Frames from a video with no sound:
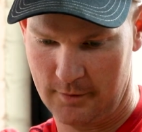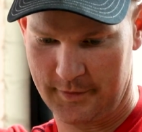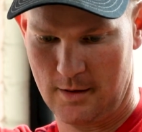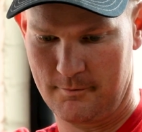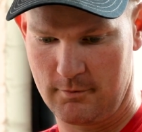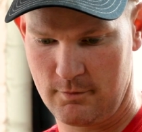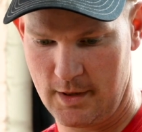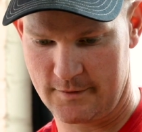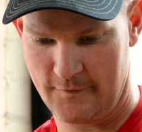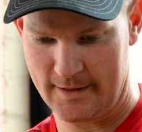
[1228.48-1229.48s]
comes up,
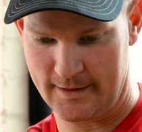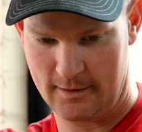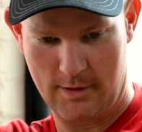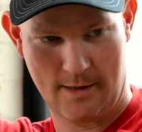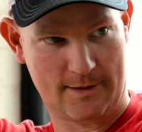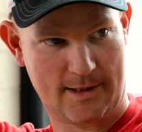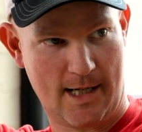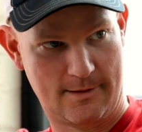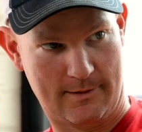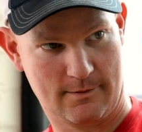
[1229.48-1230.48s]
it's vented around the
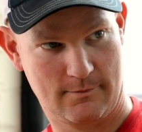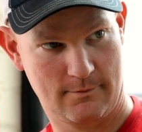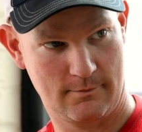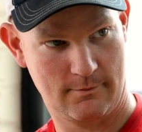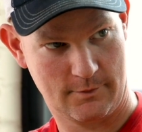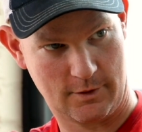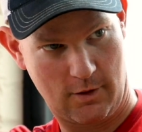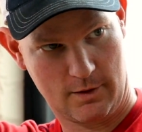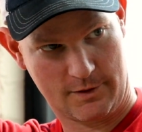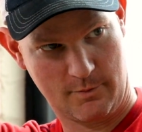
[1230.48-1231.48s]
sides. So
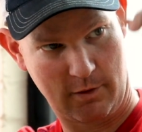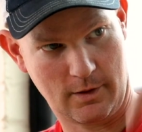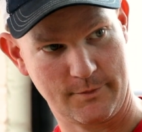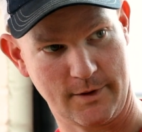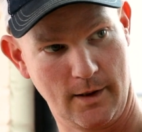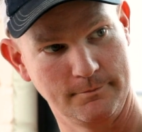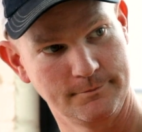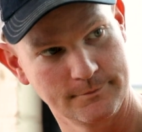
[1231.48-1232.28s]
all the smoke comes up.